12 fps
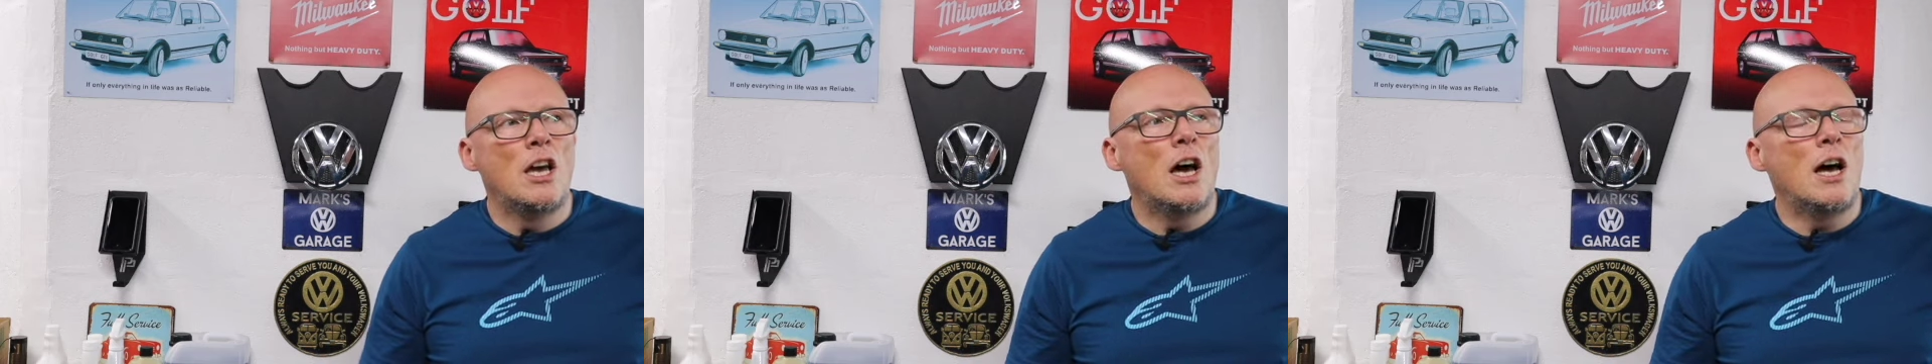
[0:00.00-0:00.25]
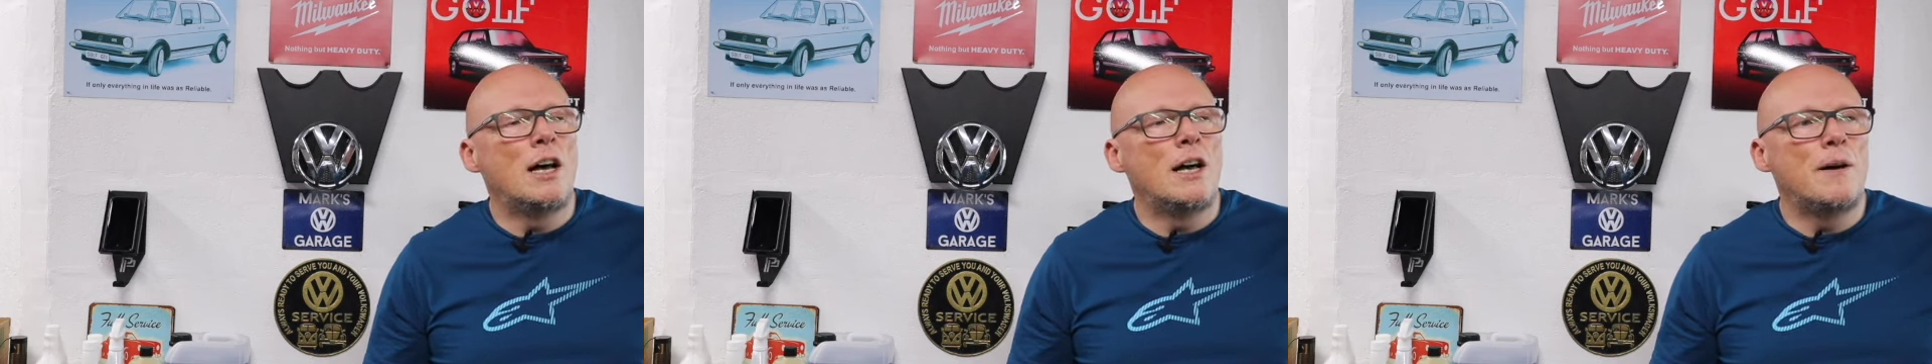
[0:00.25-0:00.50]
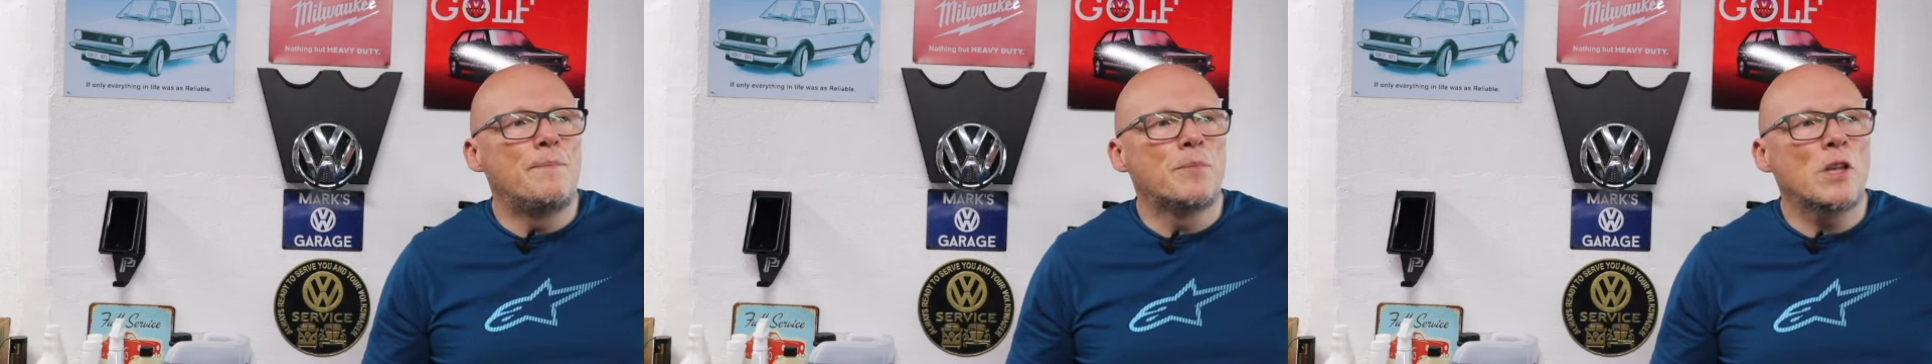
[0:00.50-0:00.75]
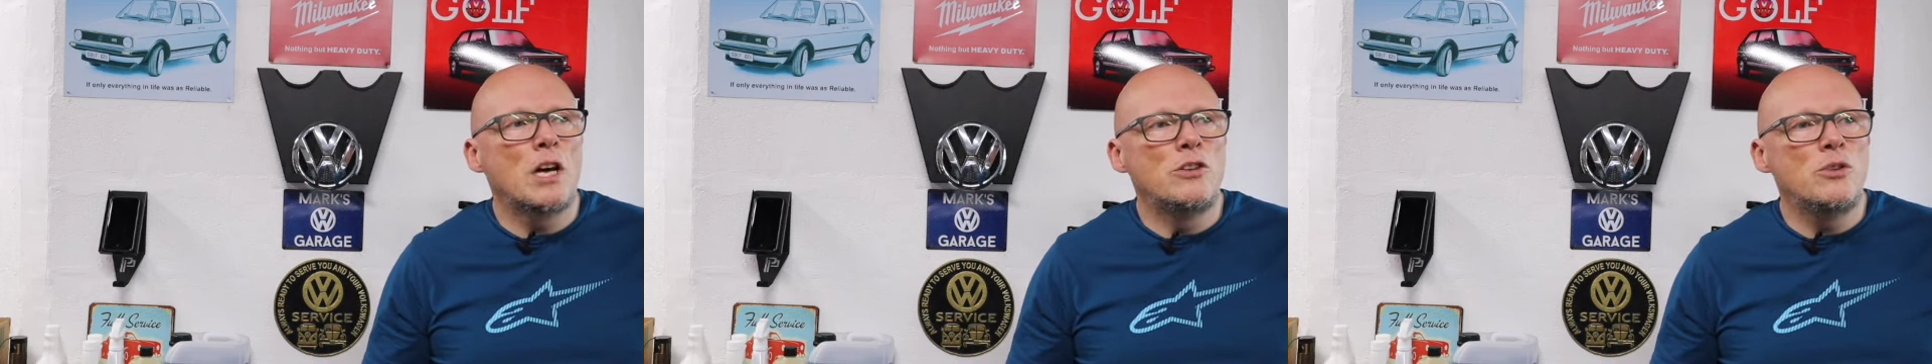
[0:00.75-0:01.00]

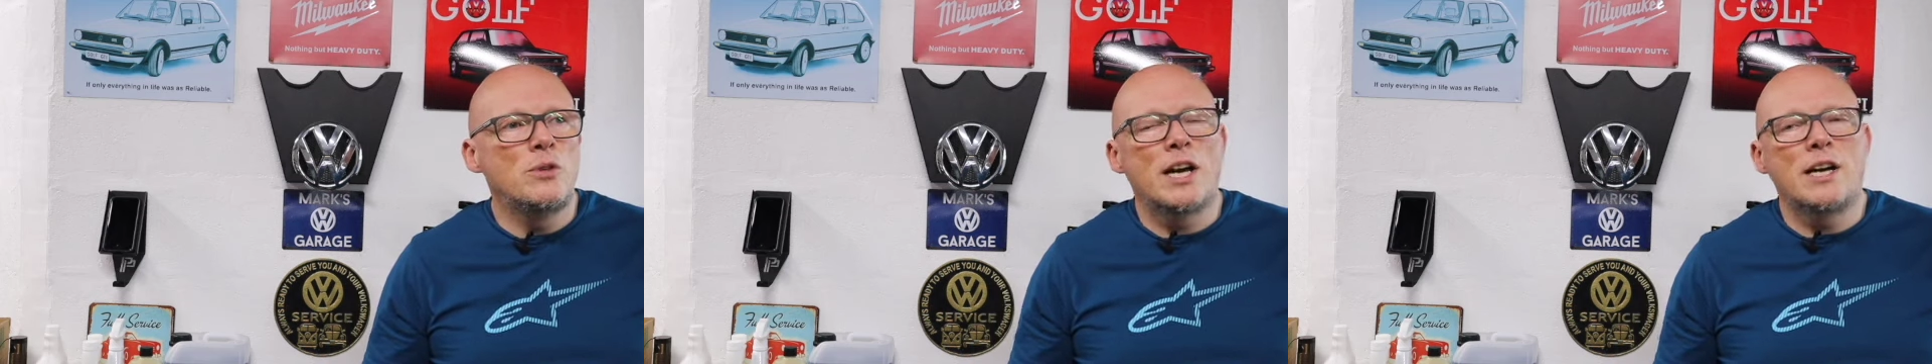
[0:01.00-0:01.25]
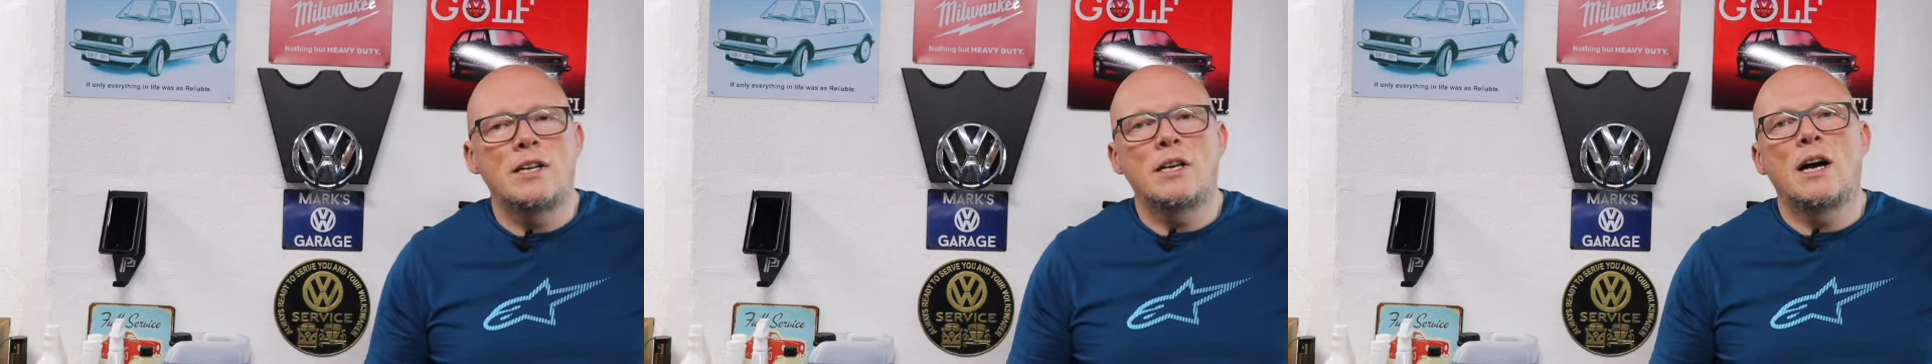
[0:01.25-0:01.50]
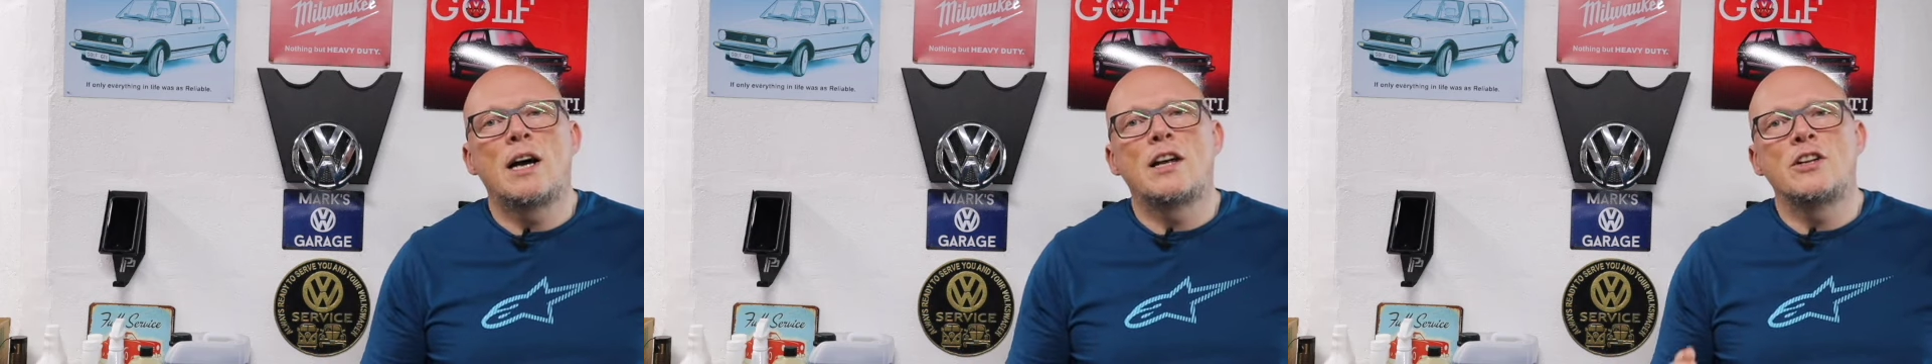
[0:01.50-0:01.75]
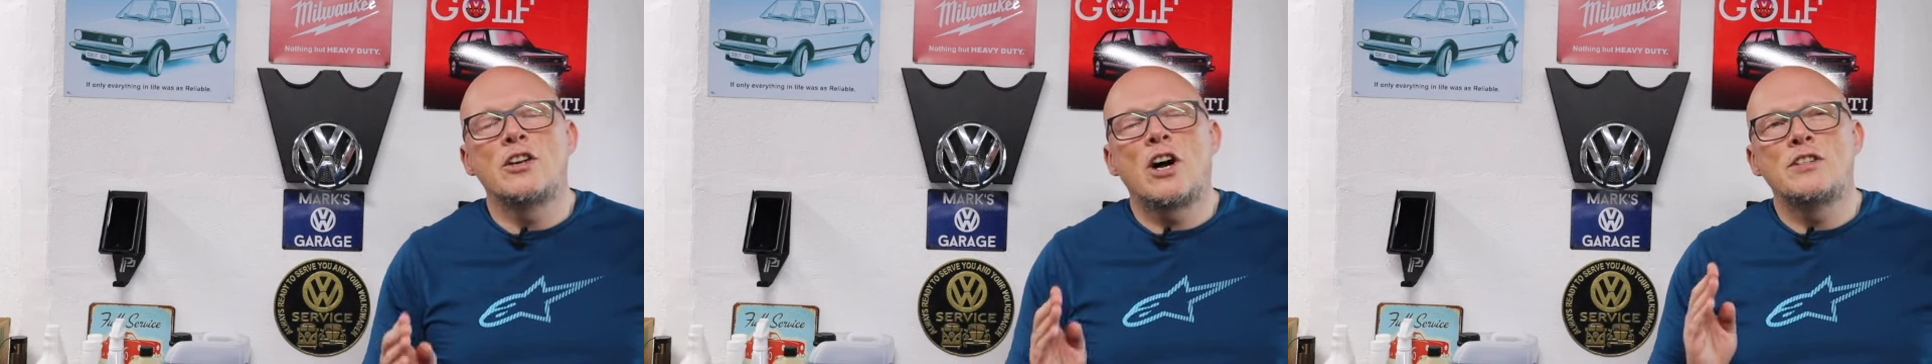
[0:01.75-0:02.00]
a new Caddy, and
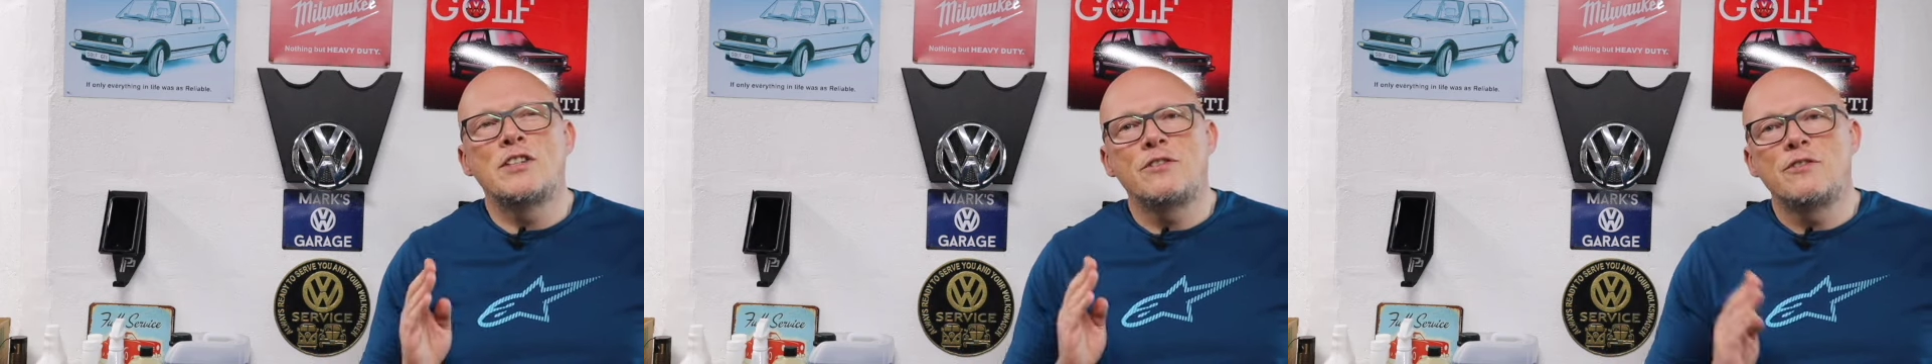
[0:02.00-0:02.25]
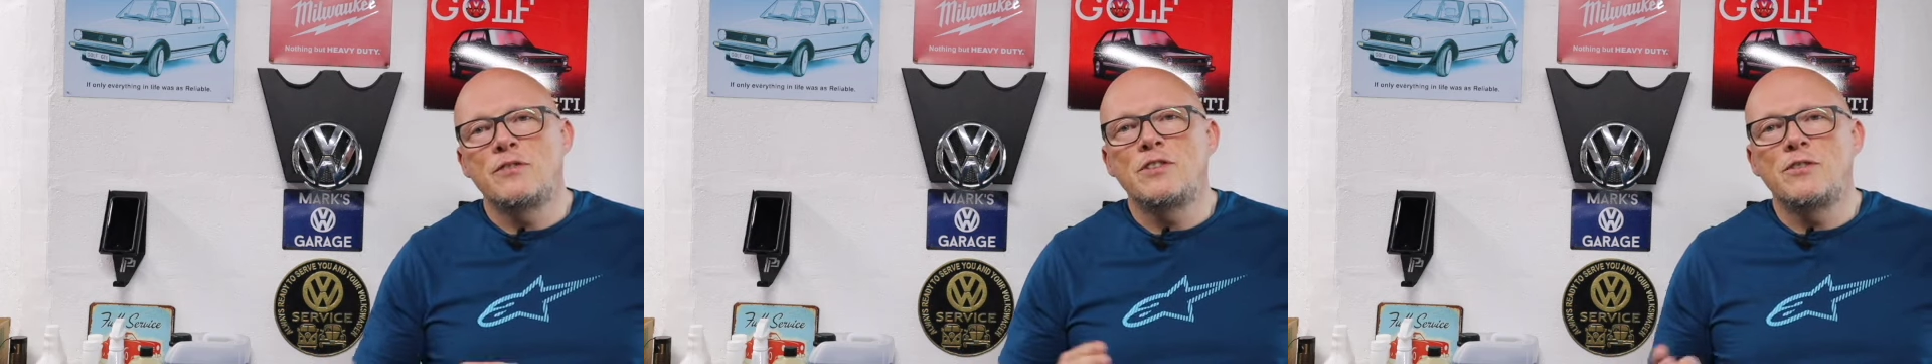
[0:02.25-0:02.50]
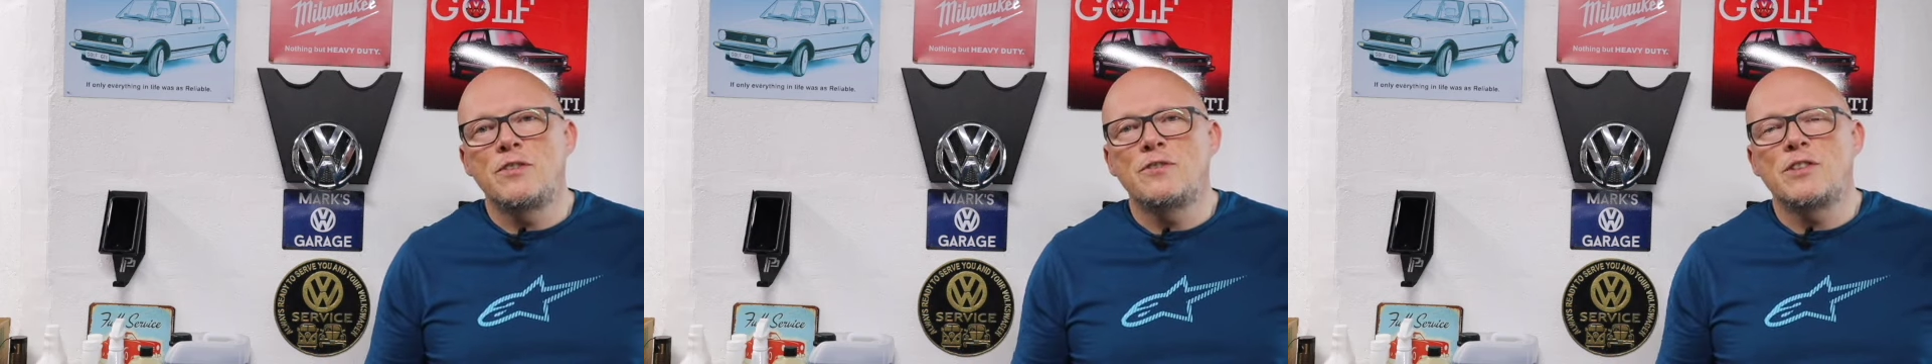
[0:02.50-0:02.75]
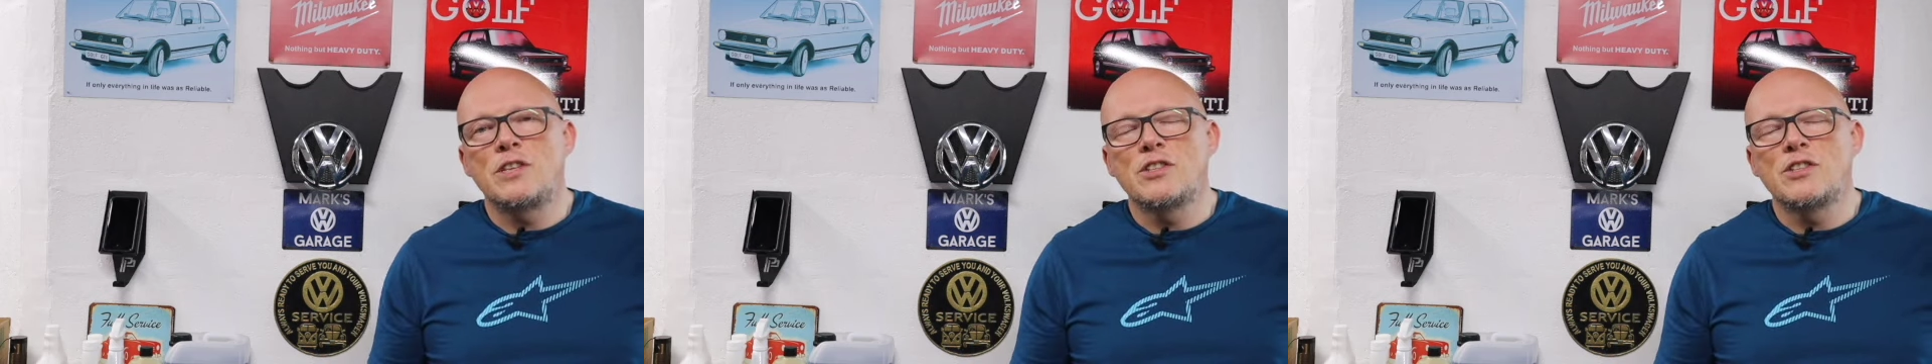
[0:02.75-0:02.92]
I did a 50-50.